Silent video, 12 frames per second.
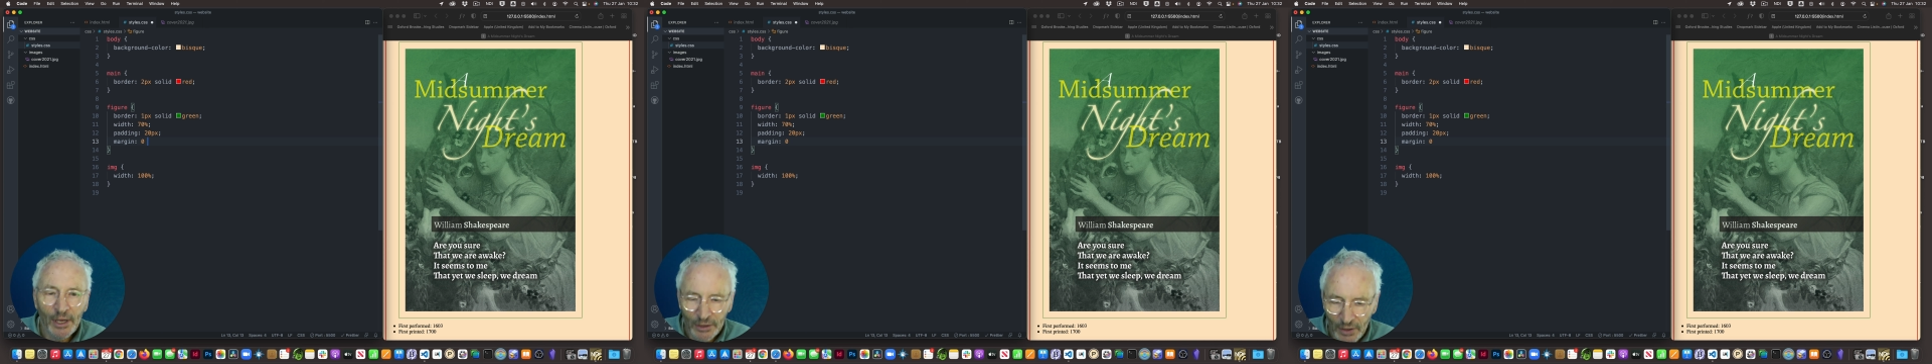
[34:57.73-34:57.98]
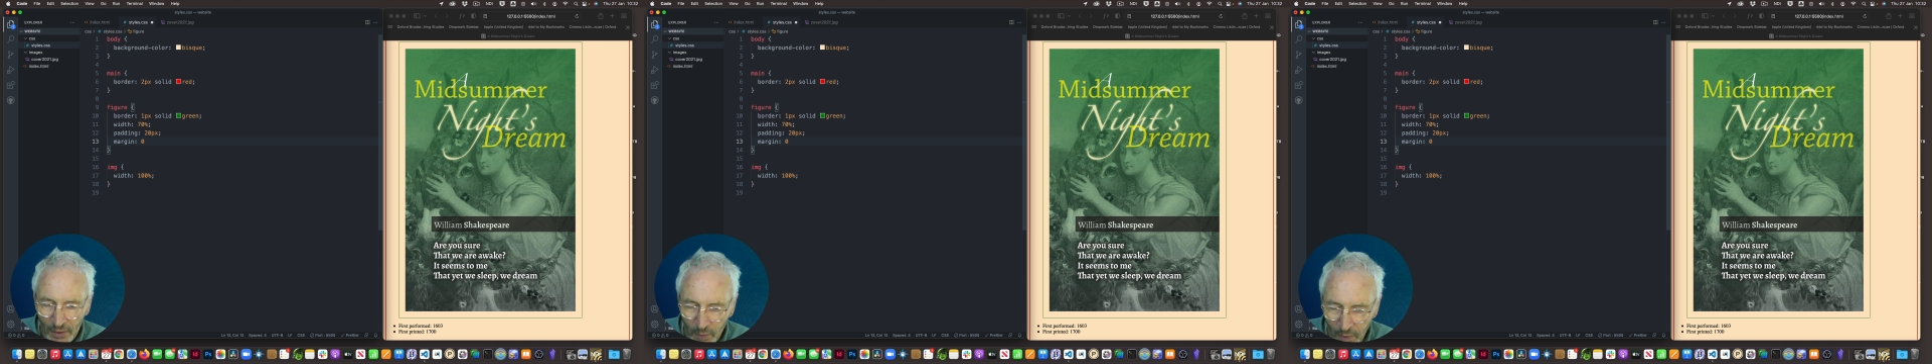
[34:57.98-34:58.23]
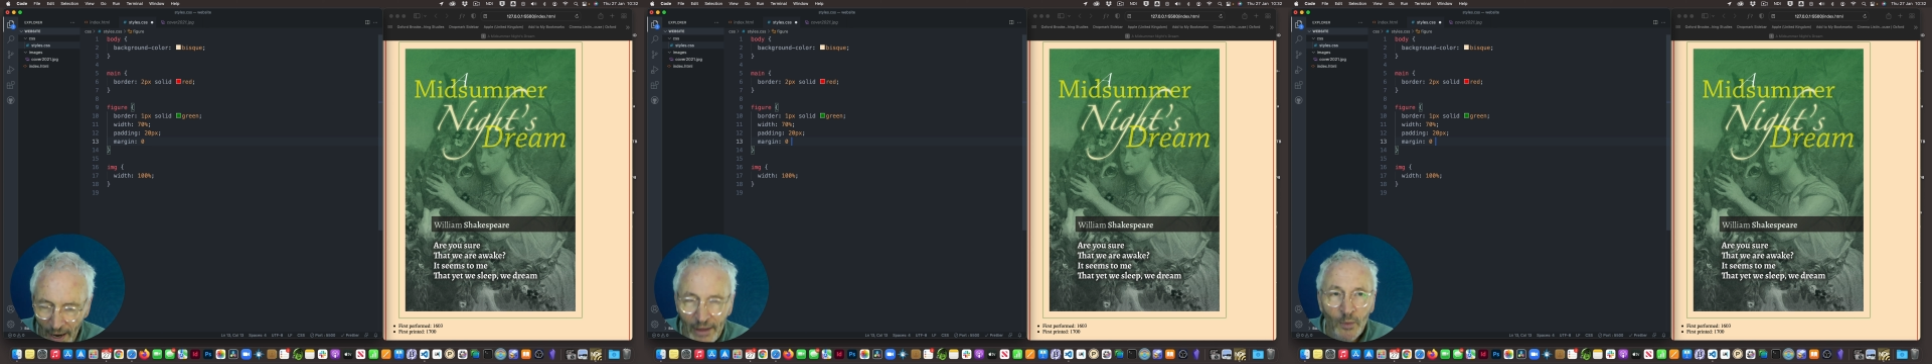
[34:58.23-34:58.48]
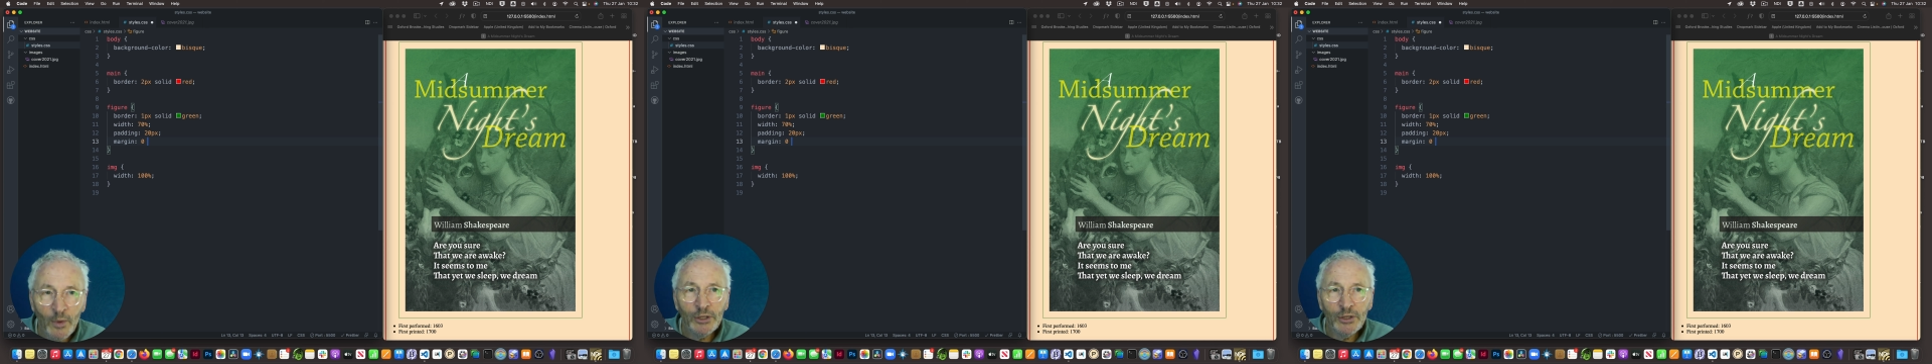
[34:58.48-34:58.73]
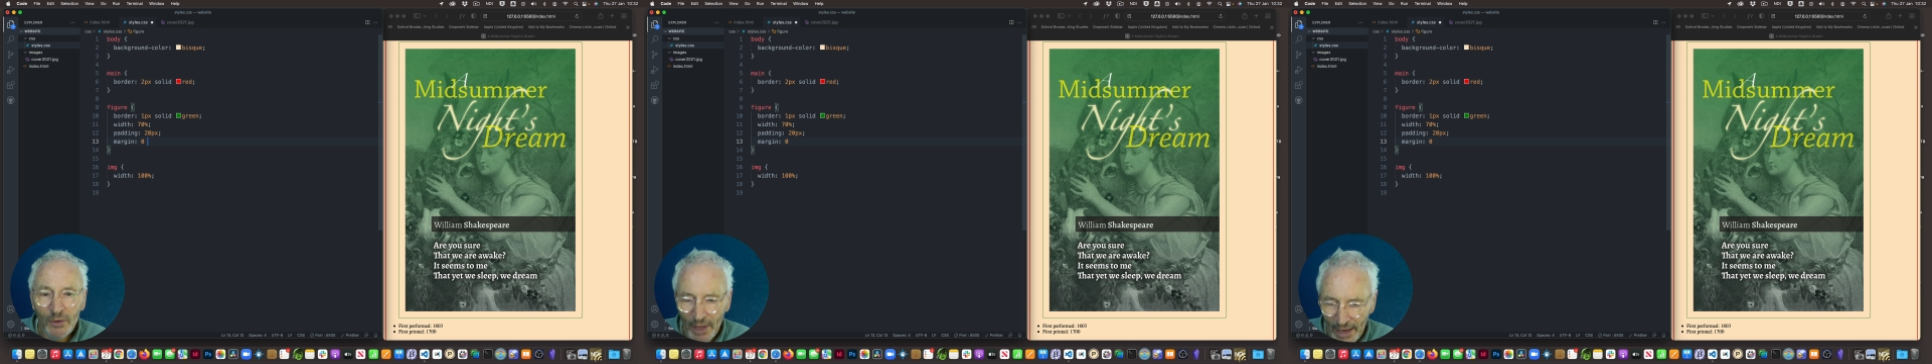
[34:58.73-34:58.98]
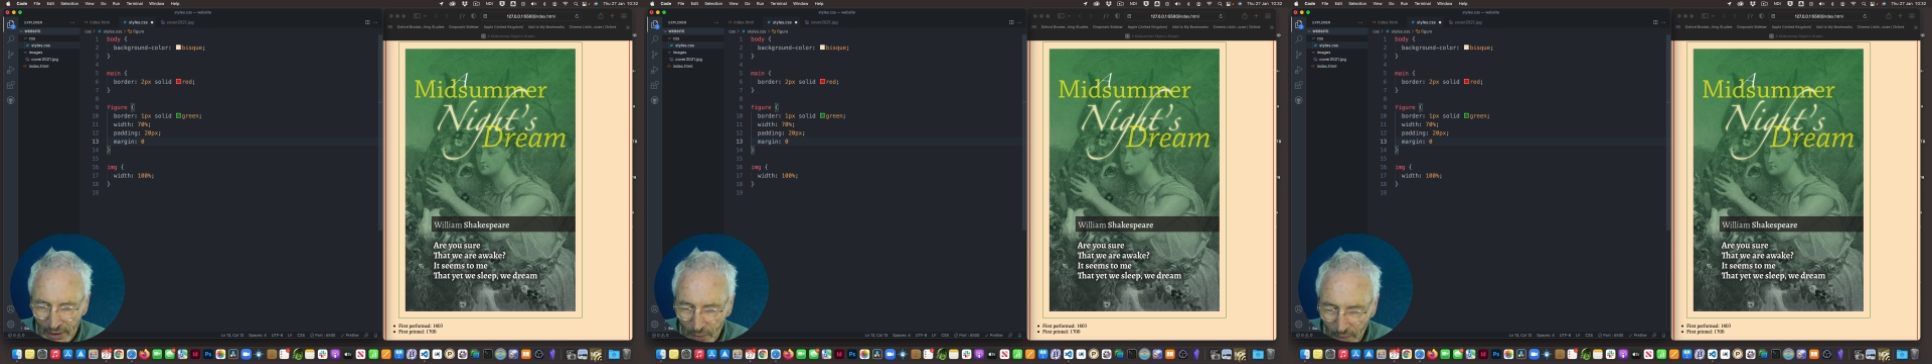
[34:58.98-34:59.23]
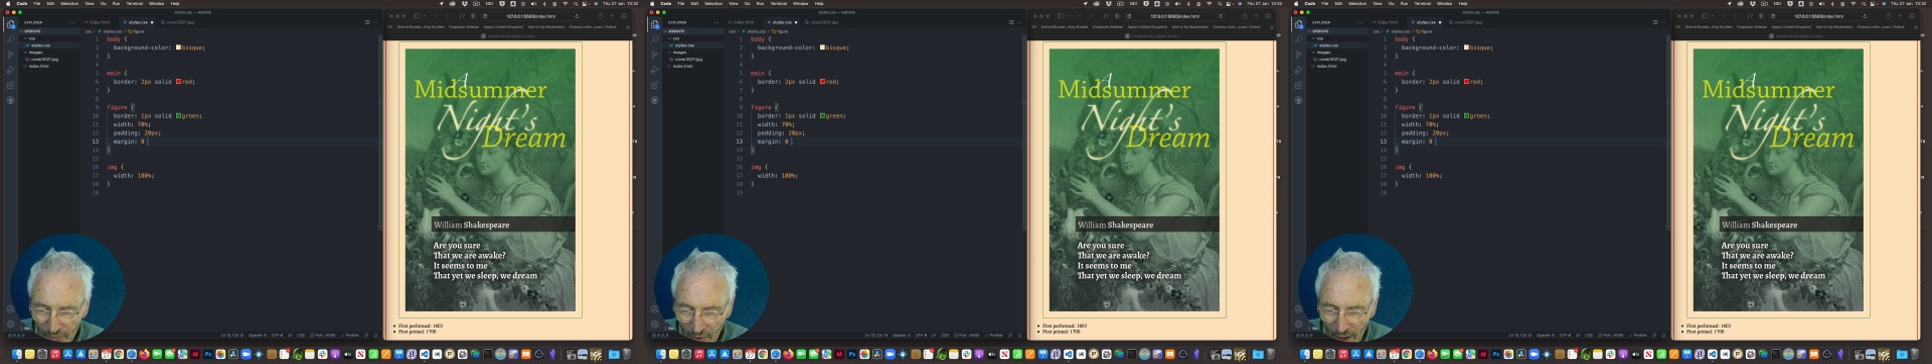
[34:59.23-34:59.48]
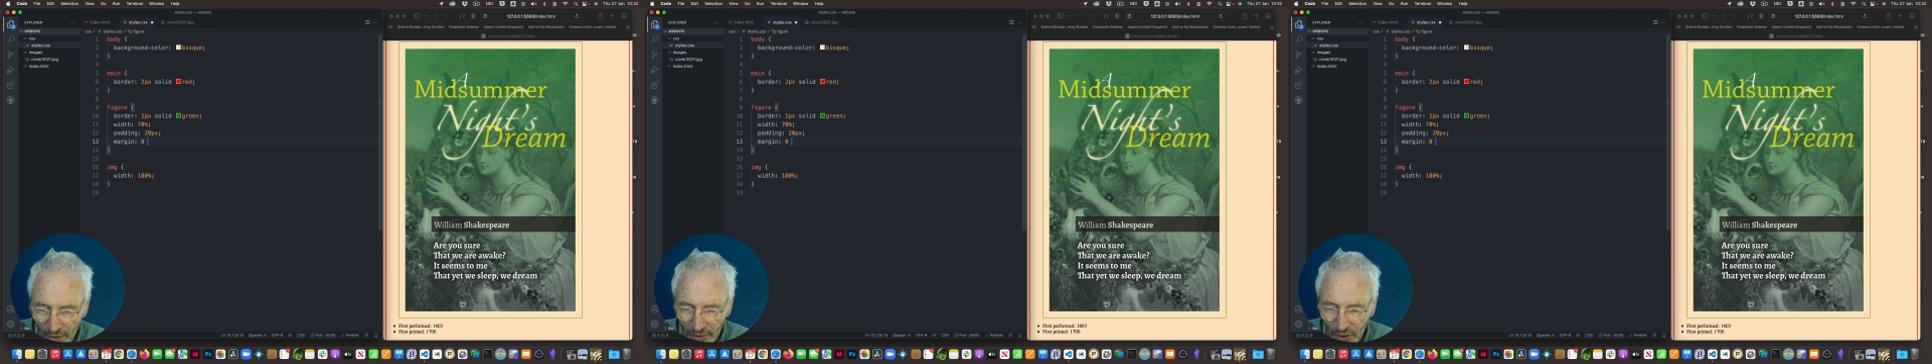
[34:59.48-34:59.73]
So the way that we do that is,
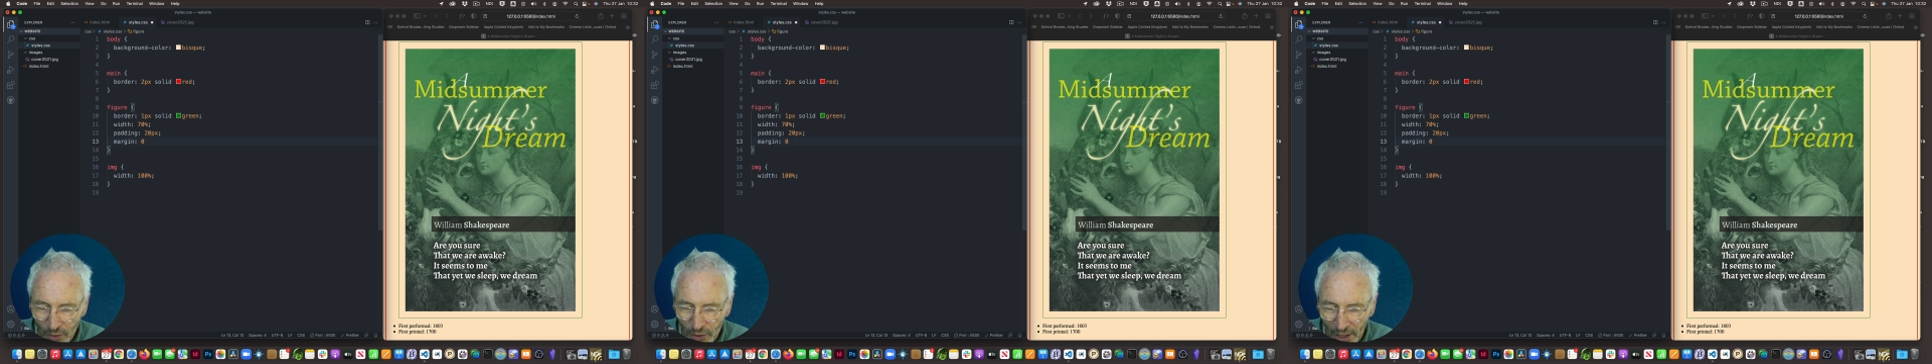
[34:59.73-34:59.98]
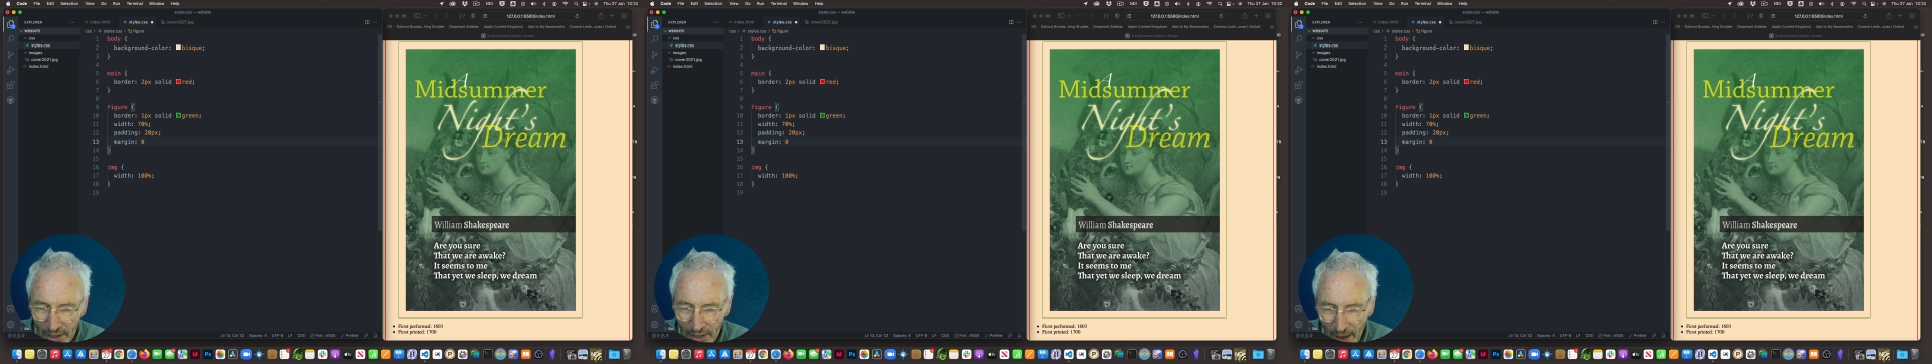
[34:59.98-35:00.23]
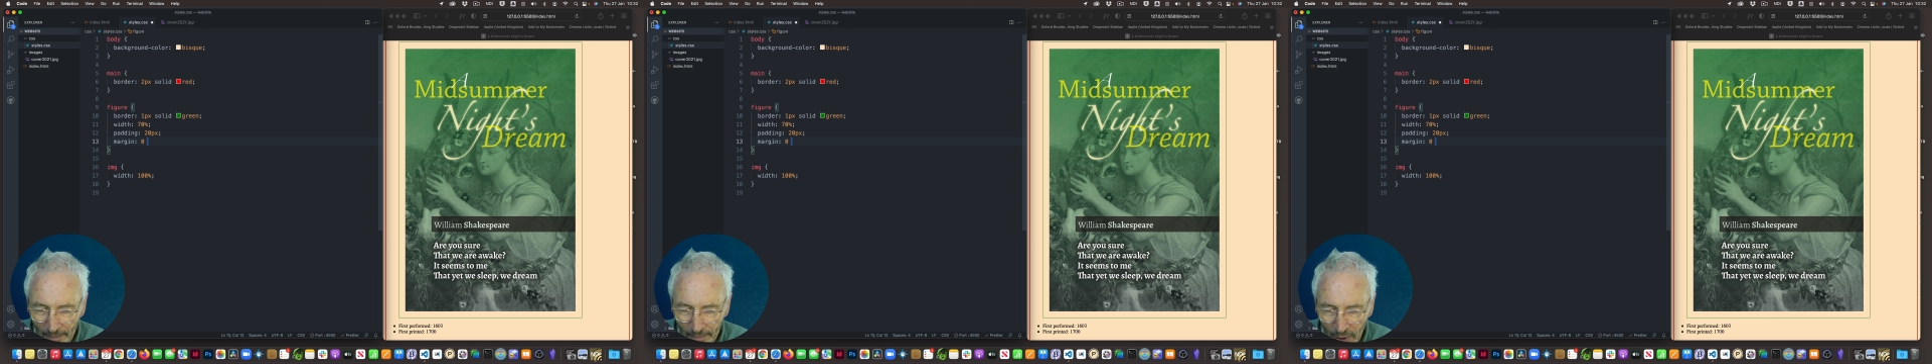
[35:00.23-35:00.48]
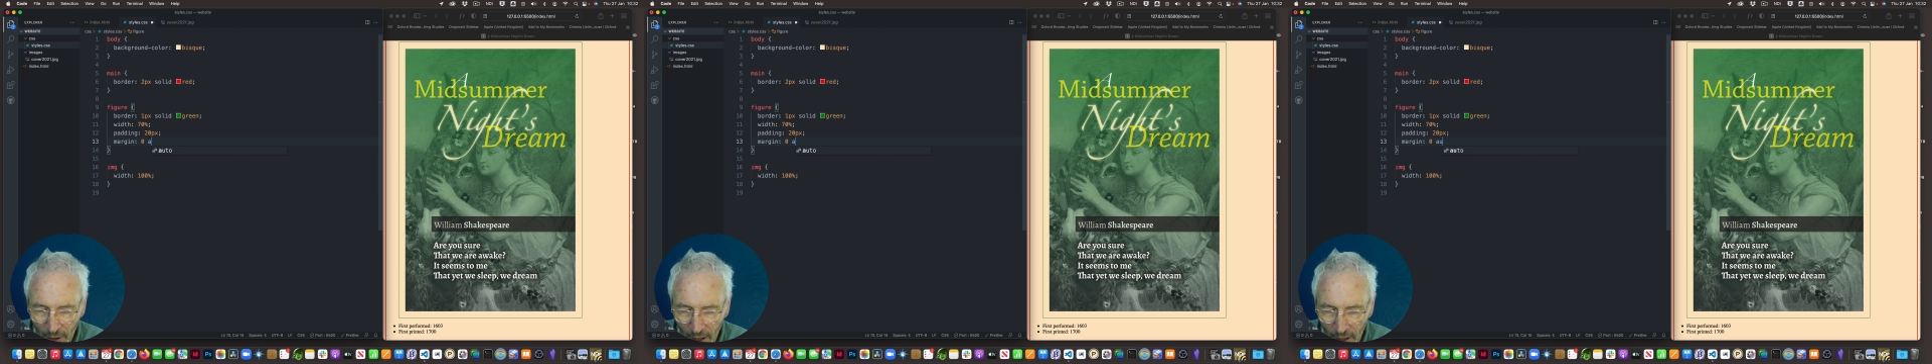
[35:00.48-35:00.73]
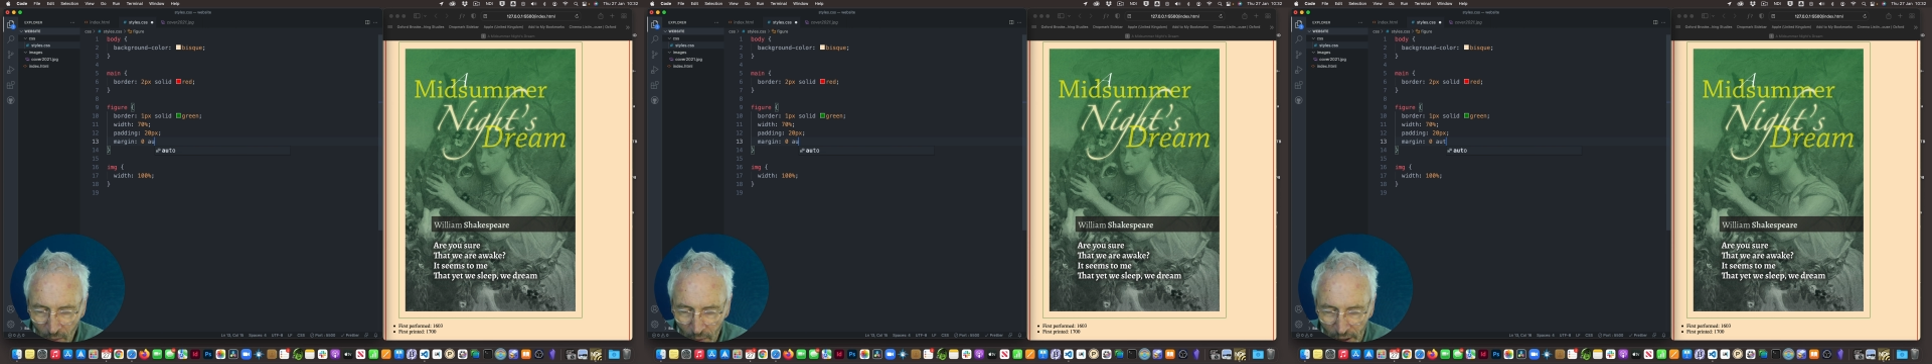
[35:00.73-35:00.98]
rather than using a number, we